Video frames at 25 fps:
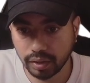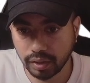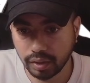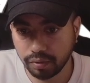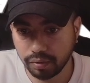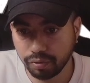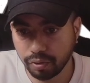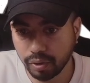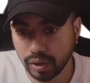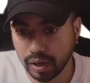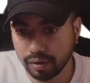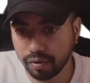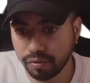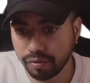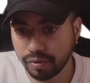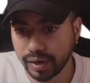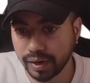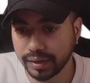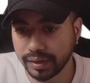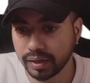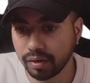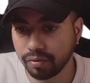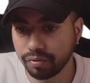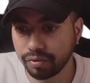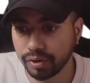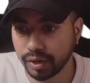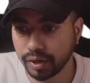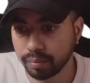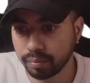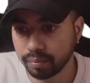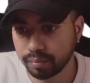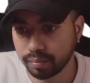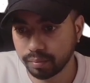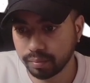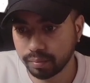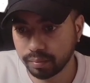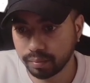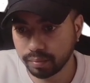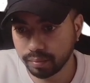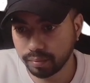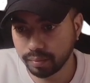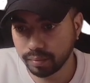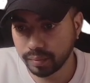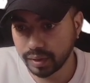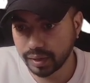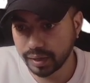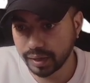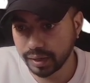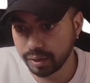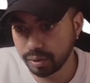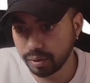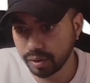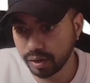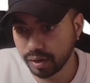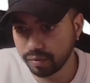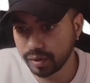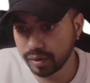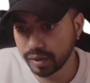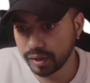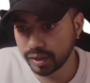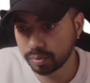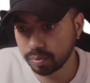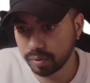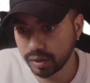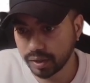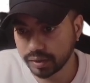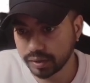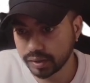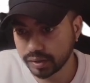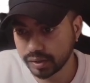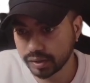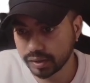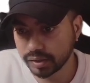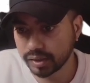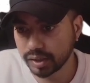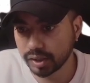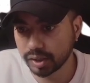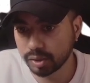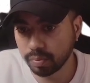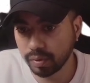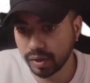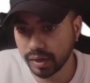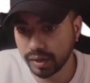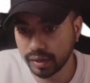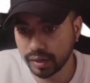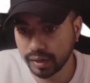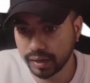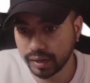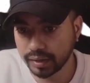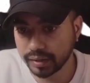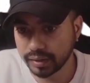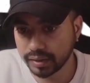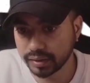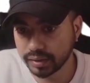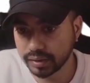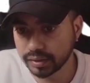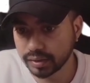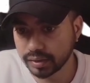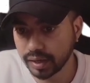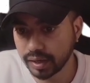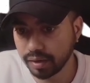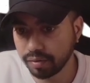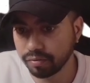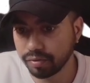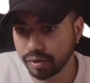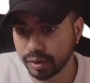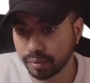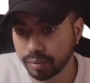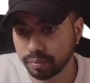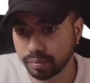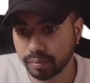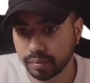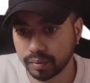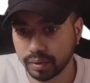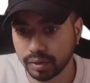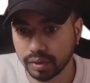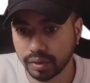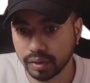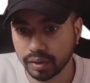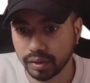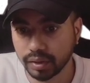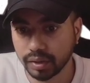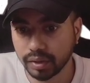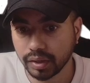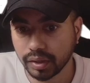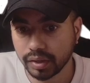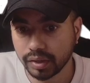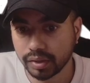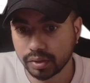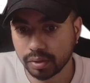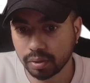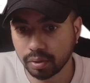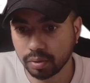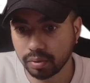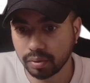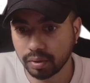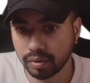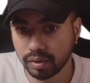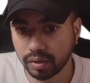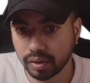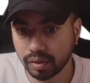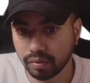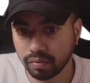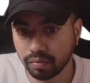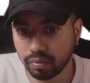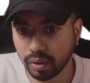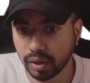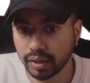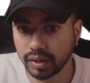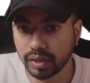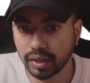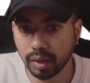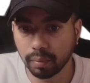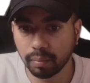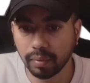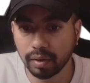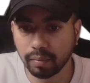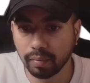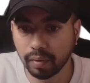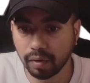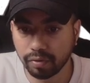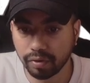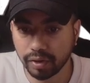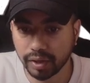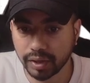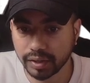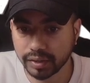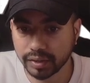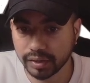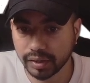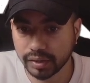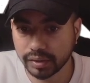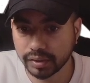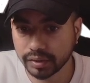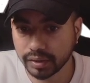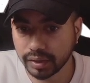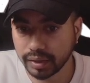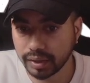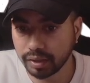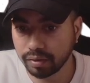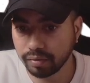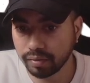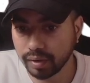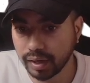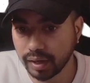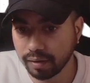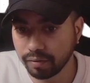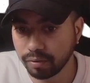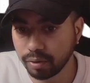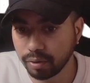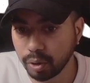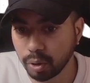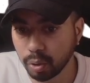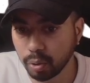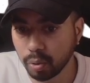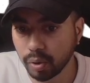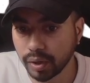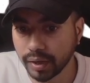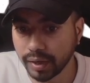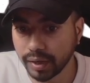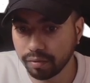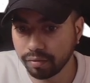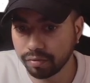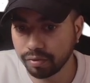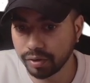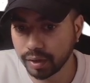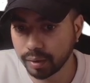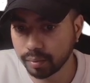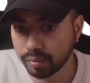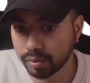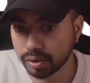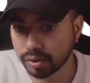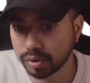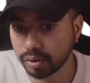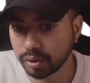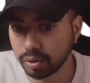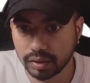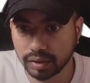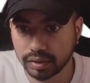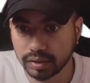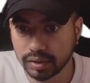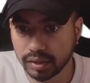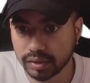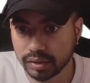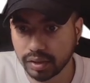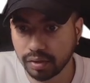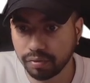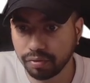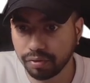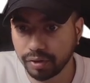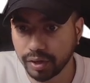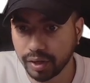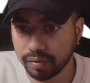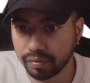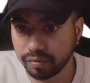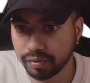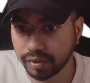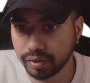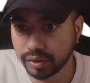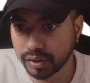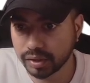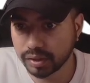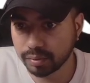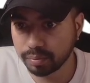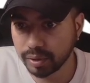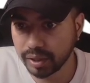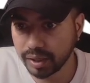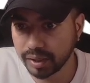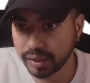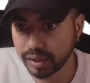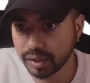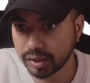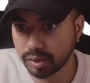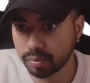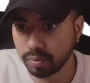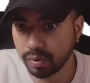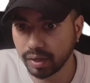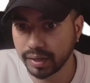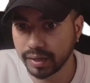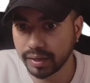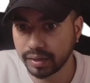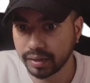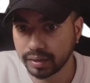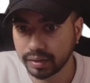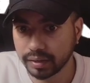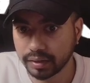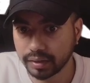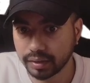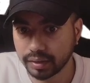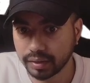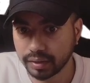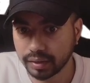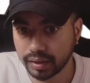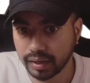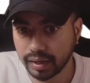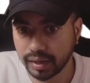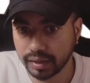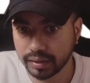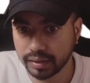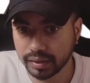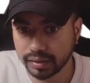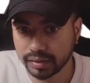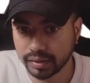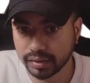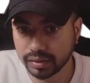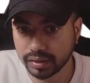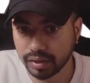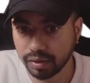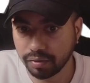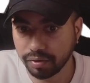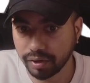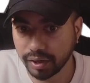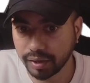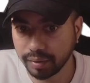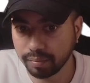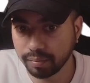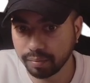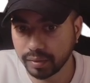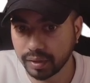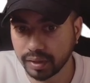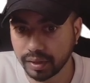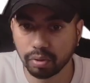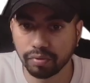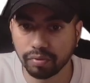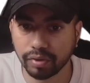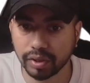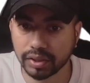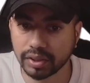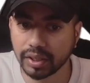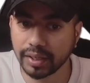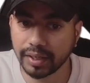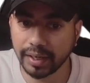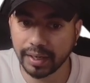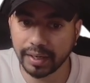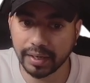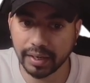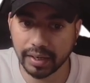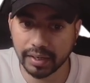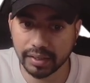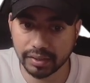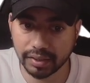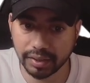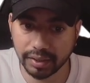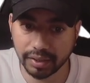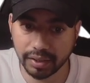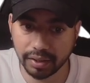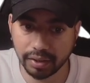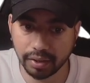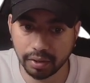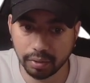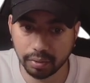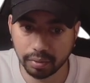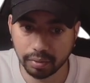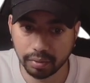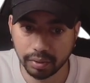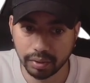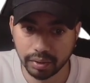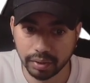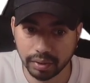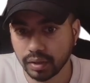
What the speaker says: if you have a final frame and you have a display, this is display and this is game frame. So what double buffer is it will have two game frames. This is the frame which is being displayed and this is the frame to which the data is written to.